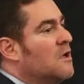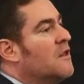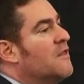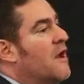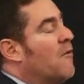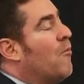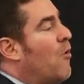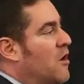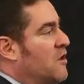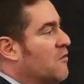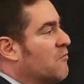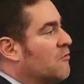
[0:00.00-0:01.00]
that
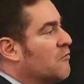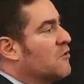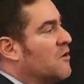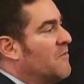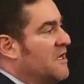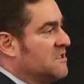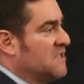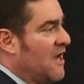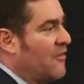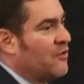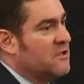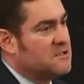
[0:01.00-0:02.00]
want to recruit the best
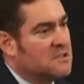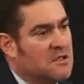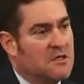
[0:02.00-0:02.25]
athletes